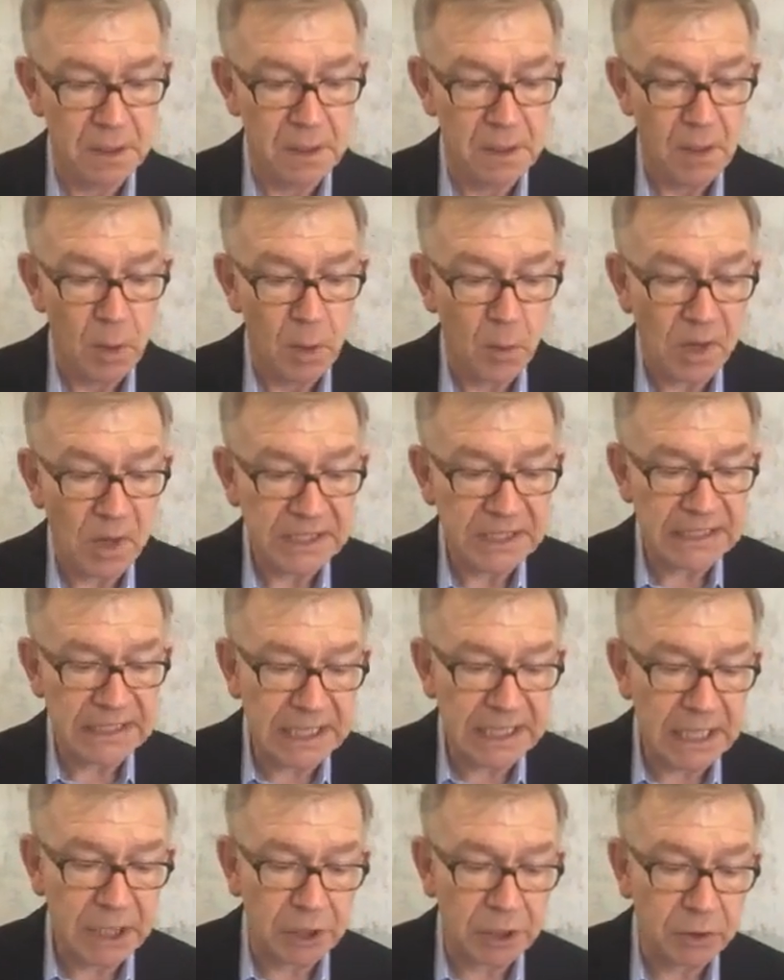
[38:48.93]
What he
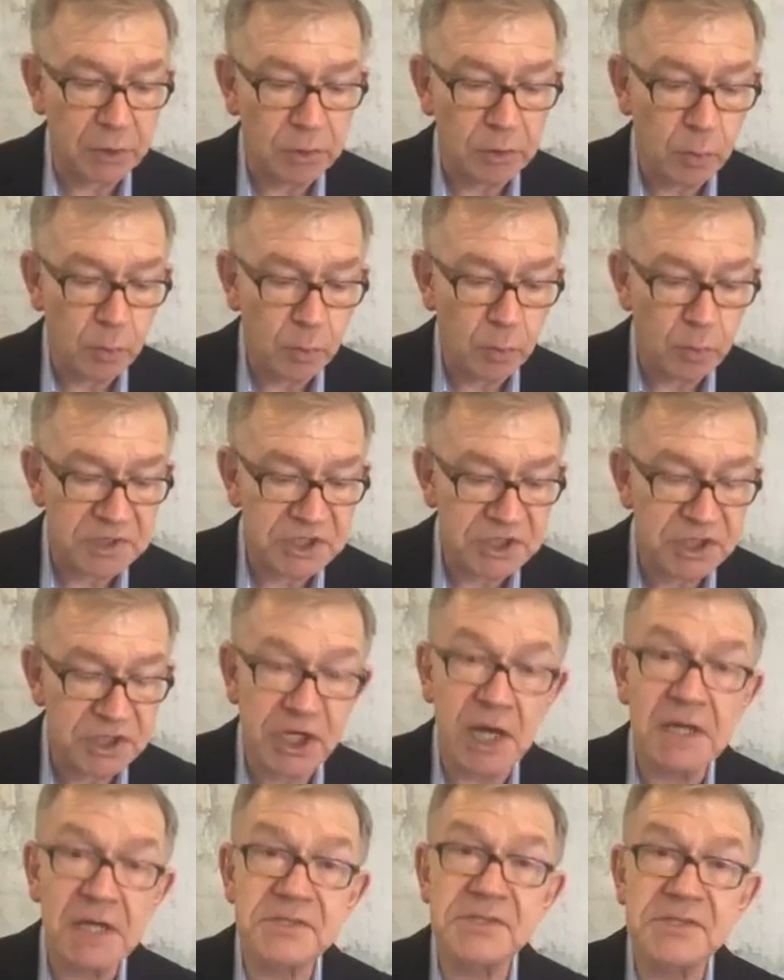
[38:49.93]
did was
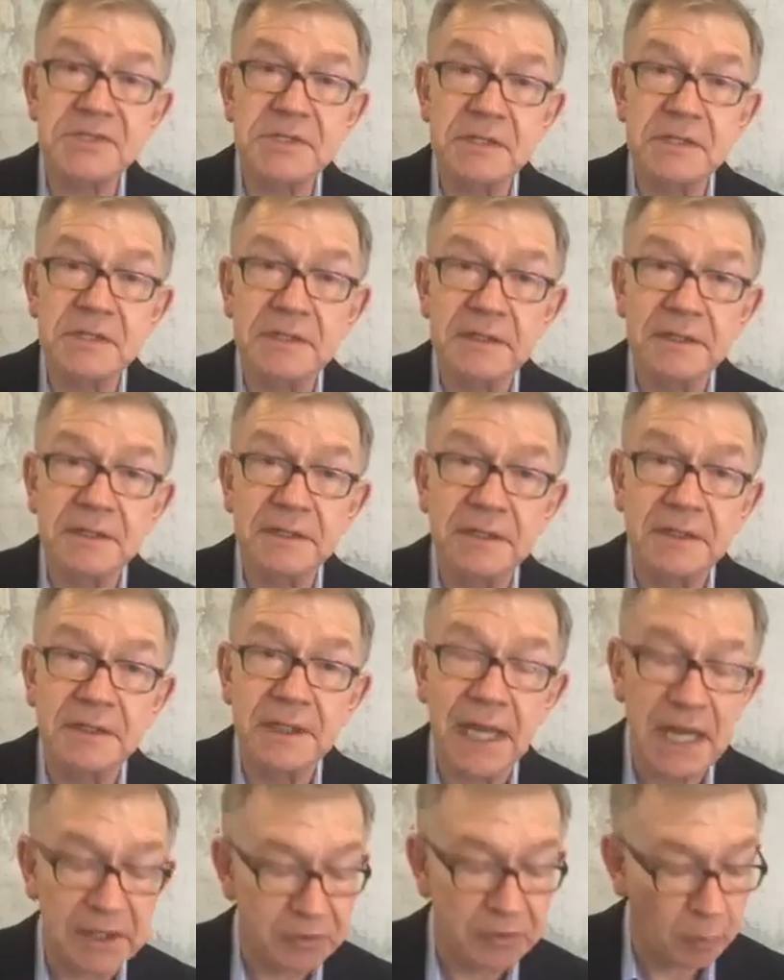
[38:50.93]
just
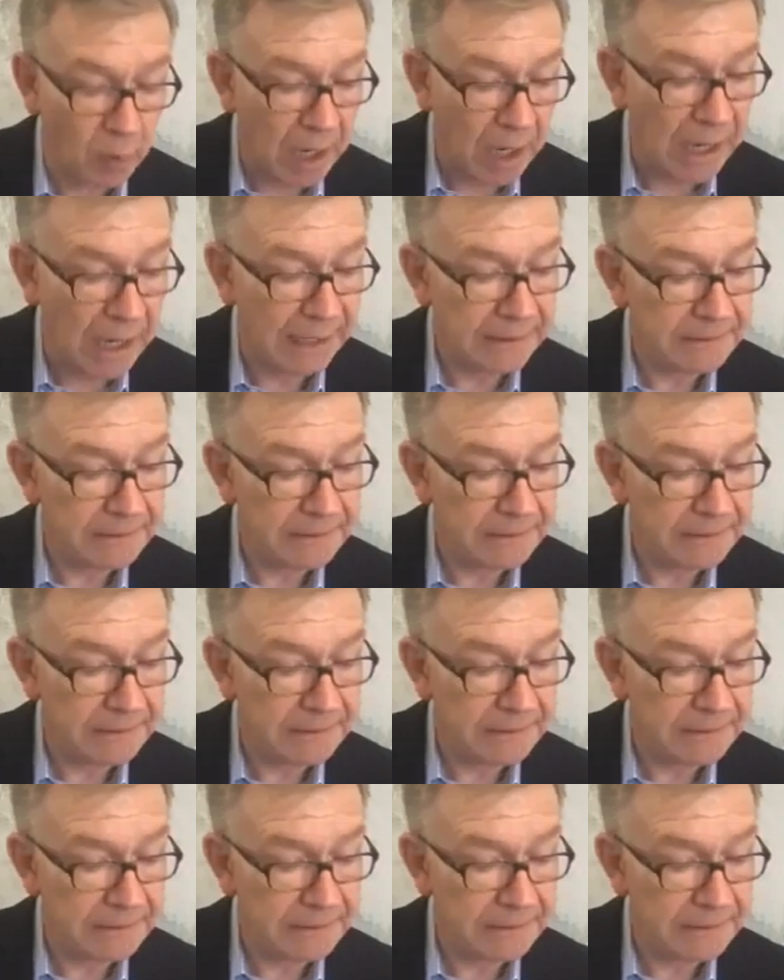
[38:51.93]
and right.